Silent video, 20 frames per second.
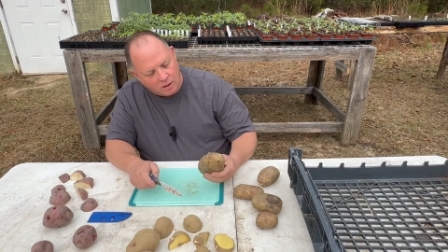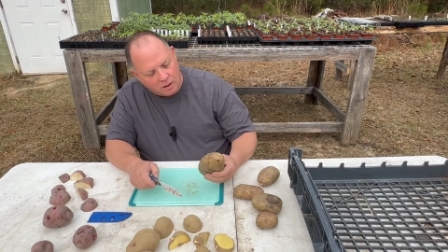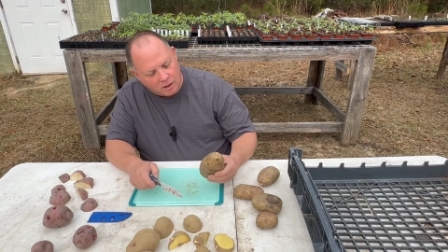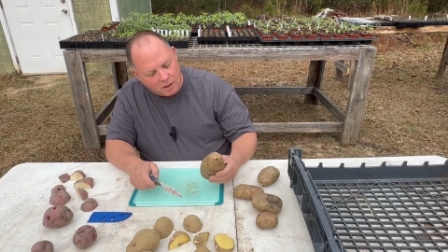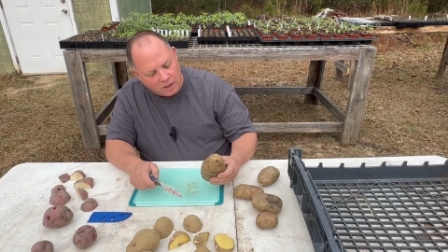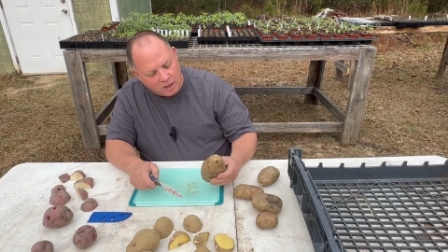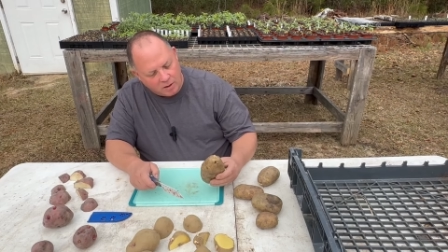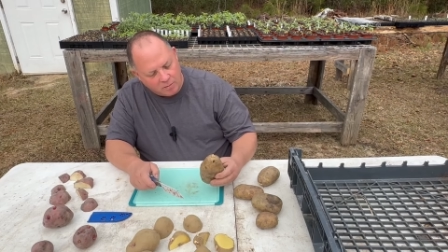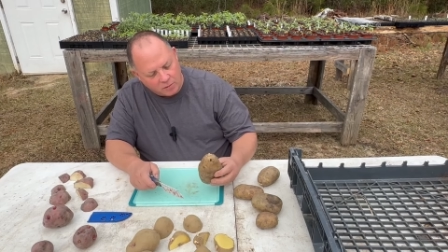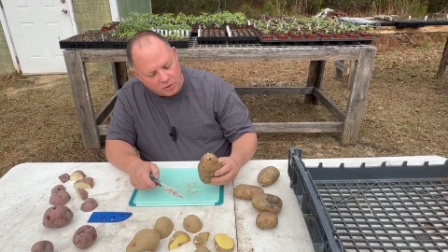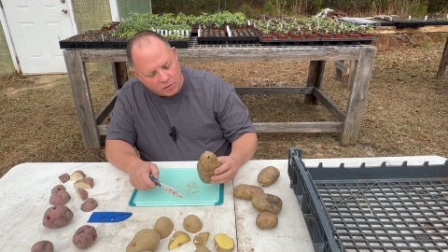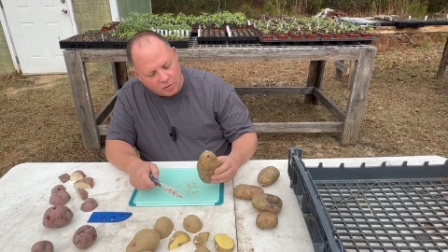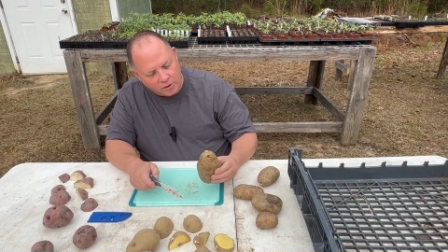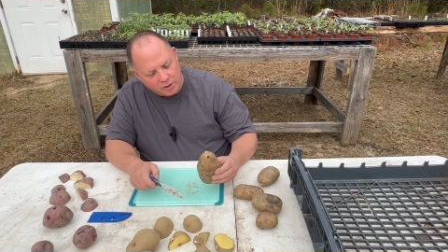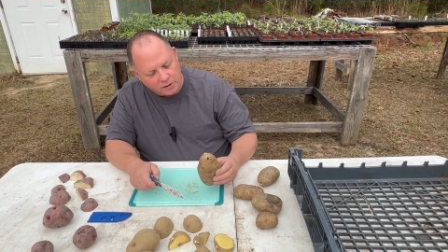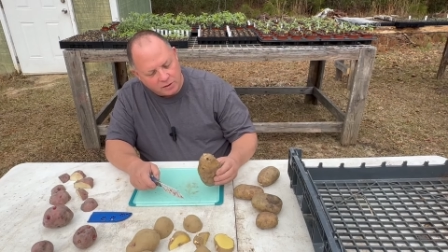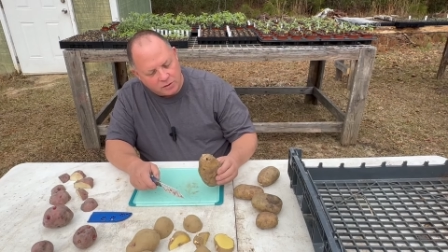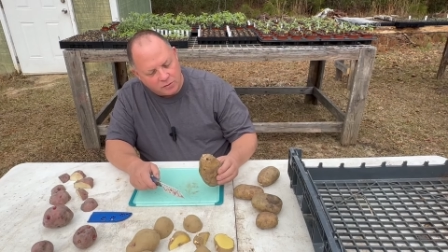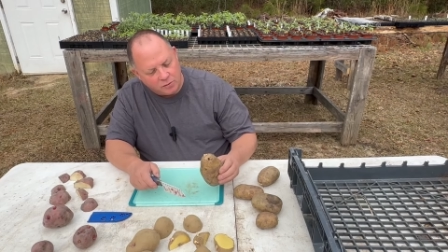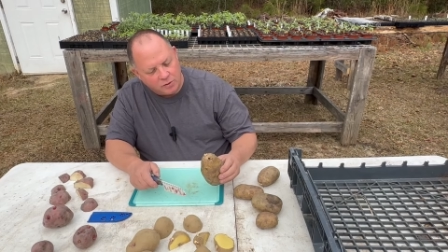I am
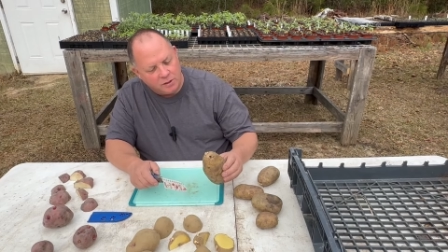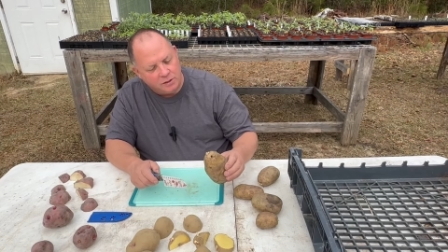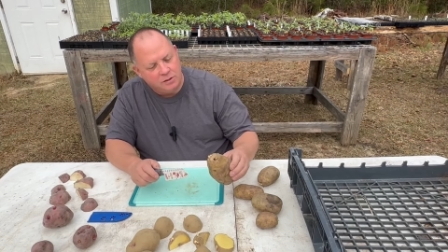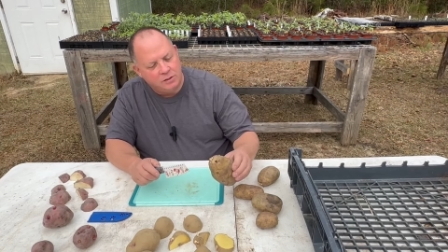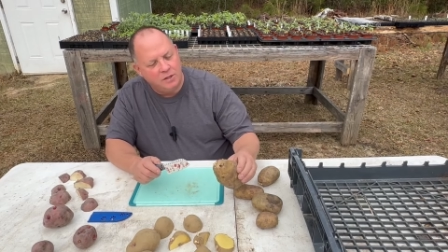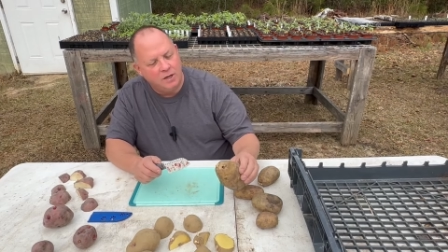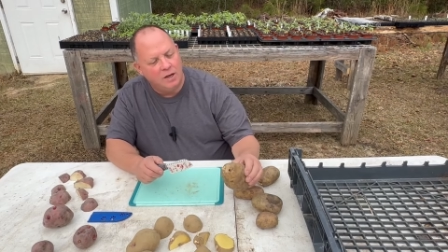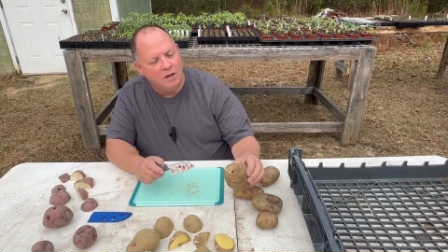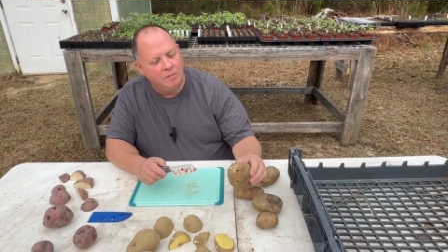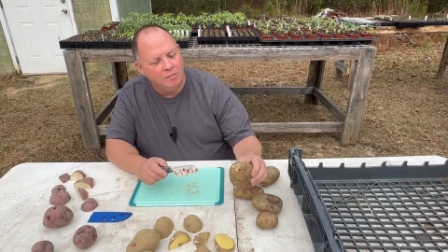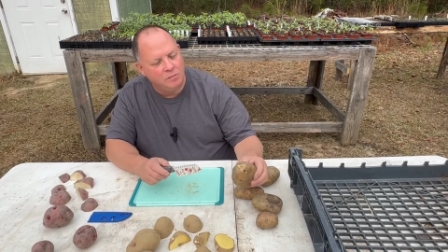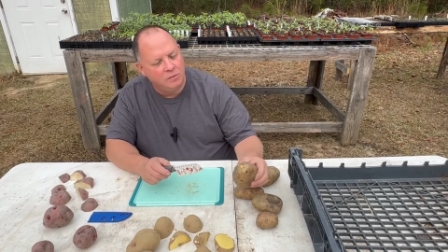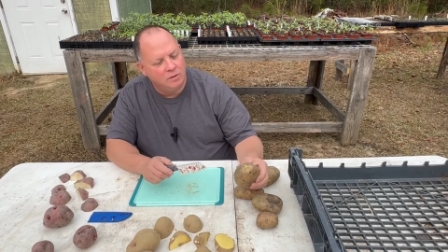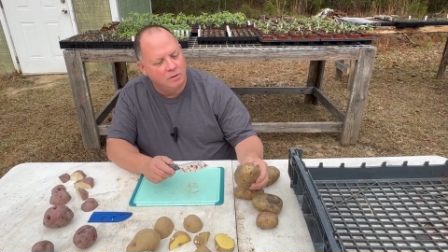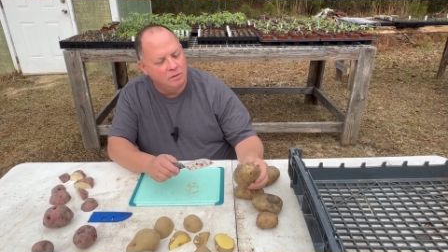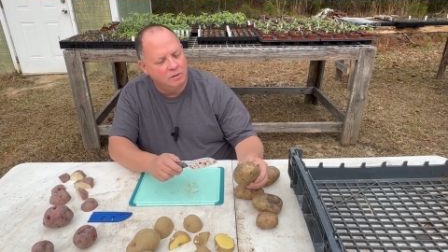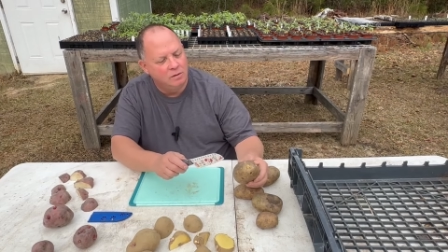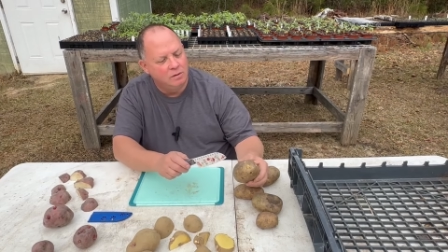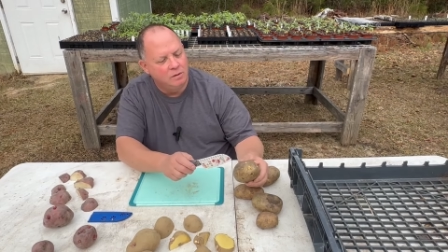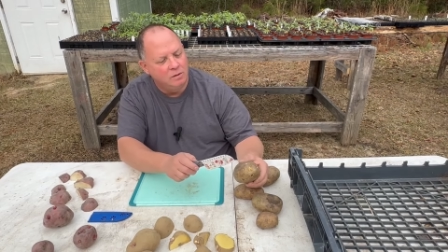going to attempt
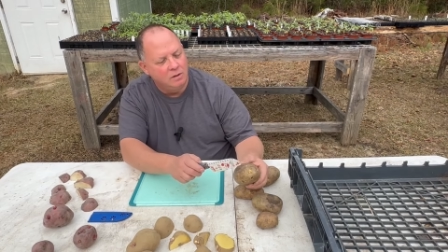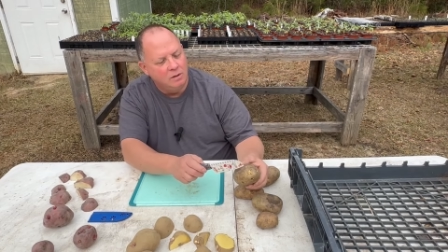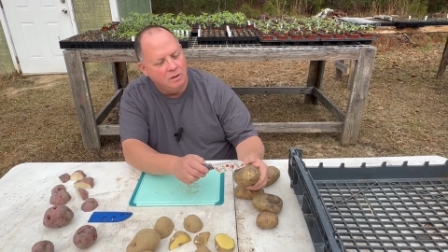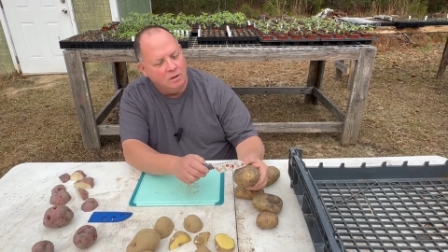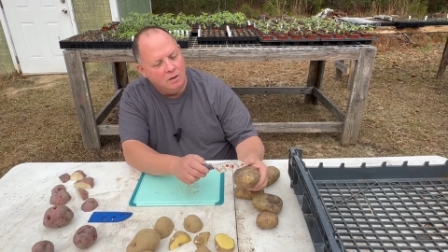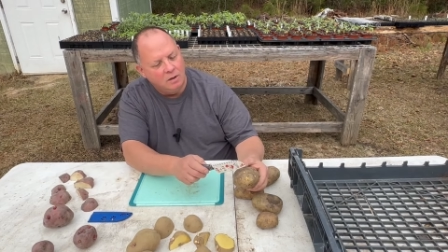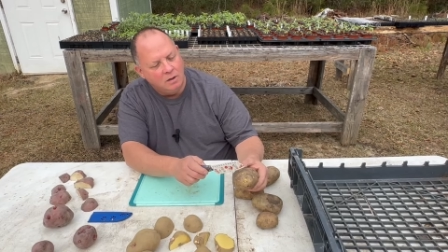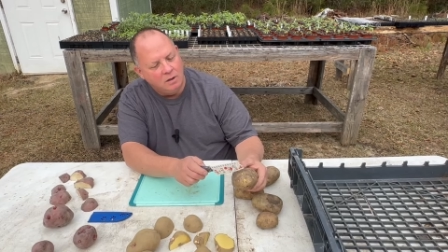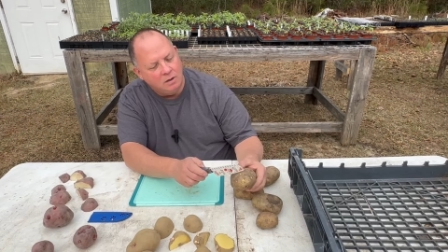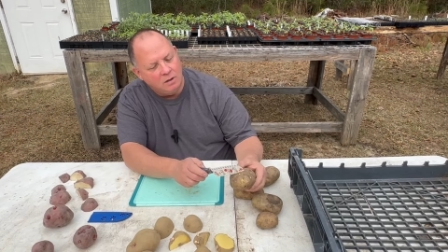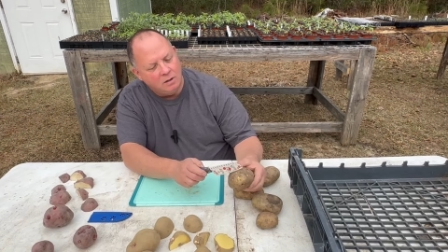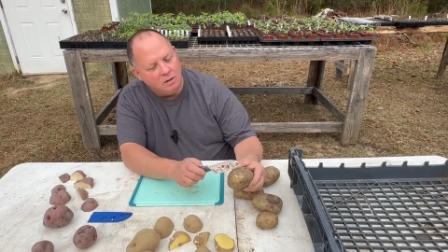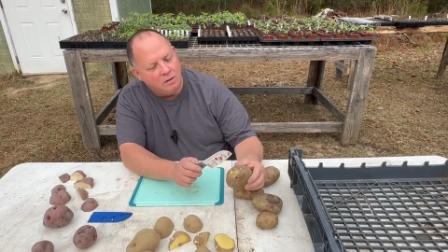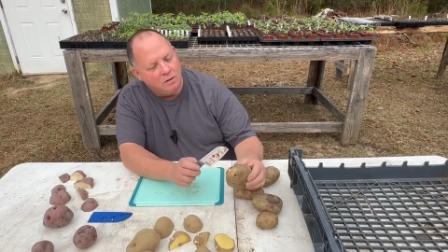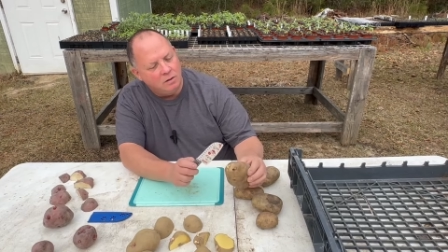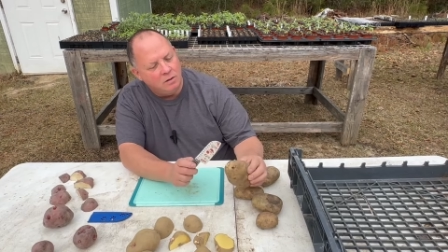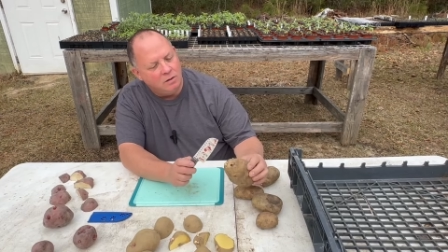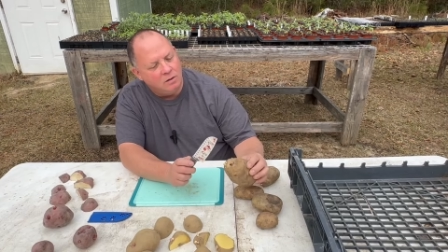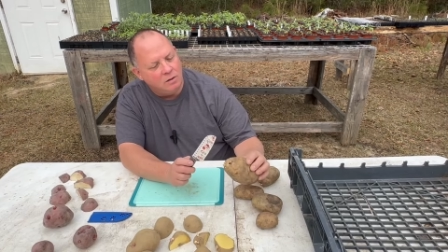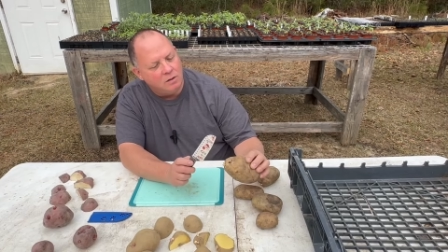
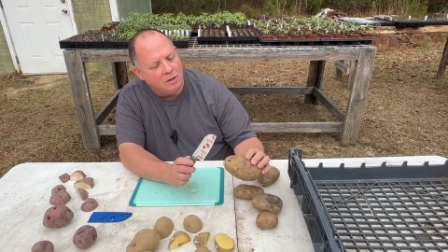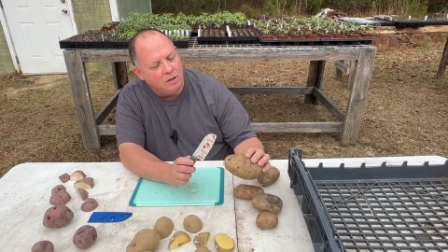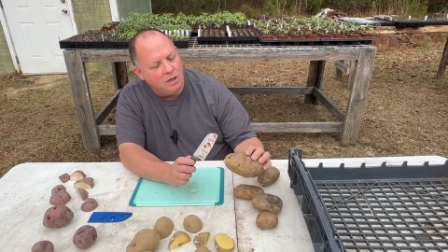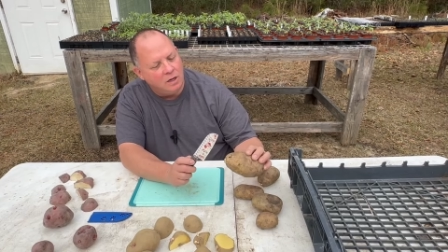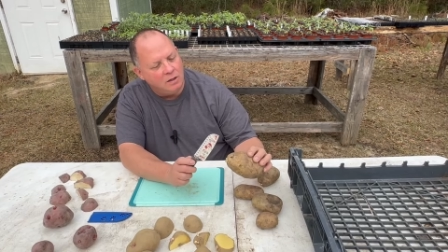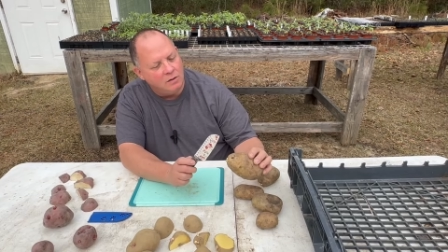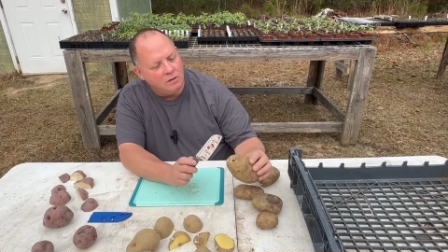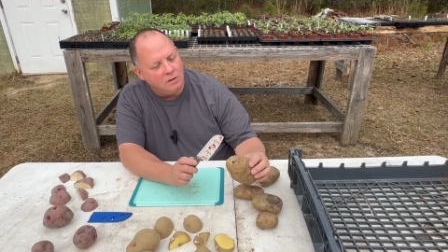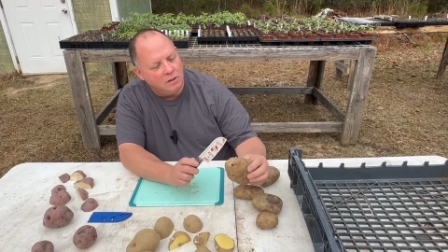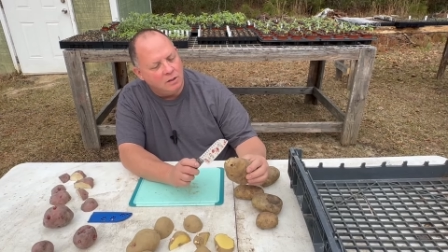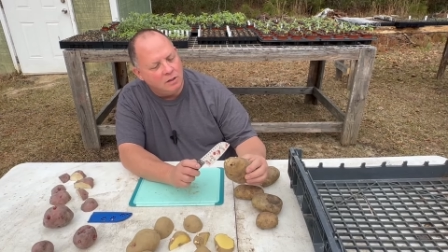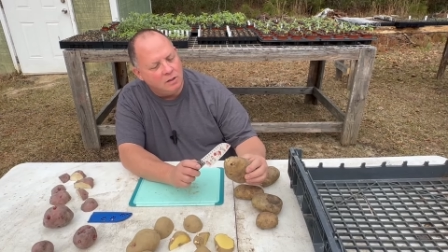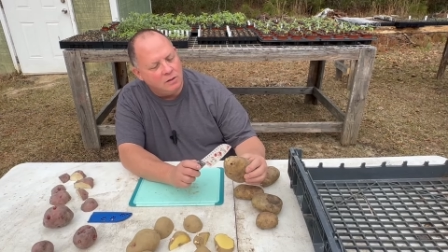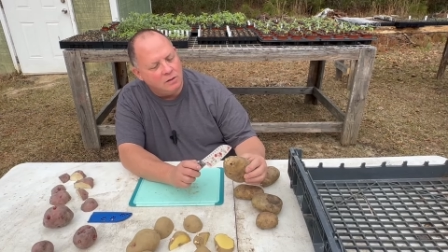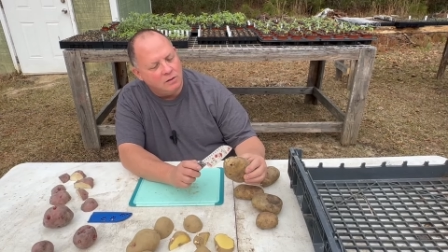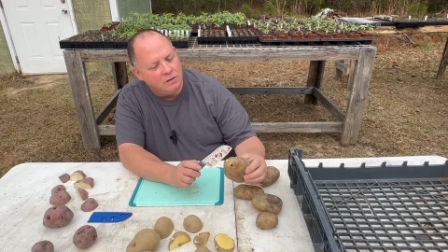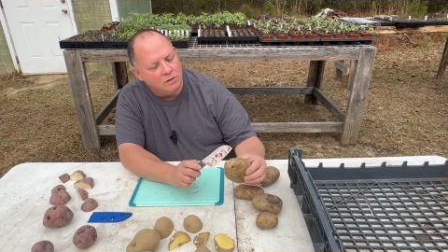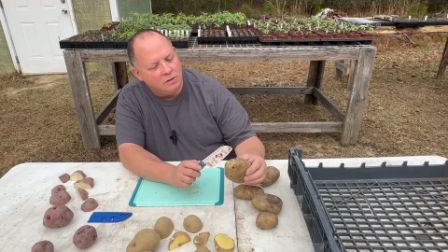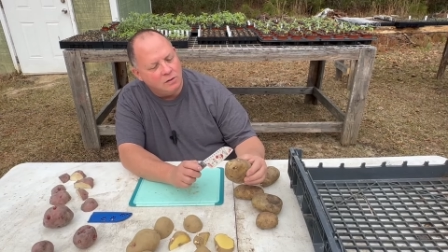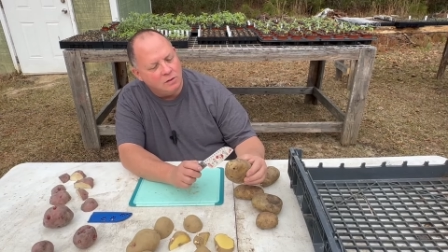to cut
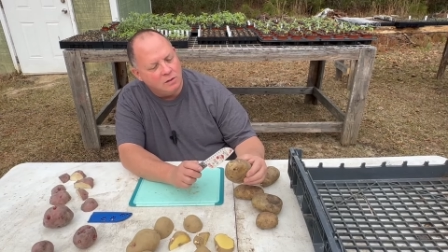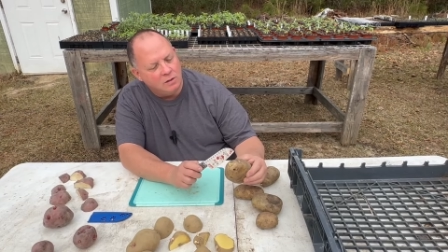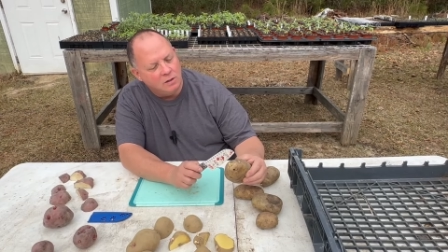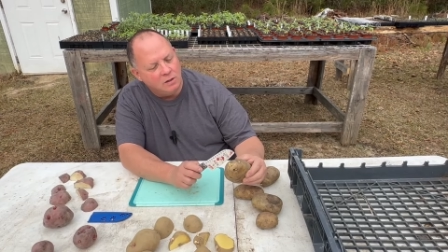this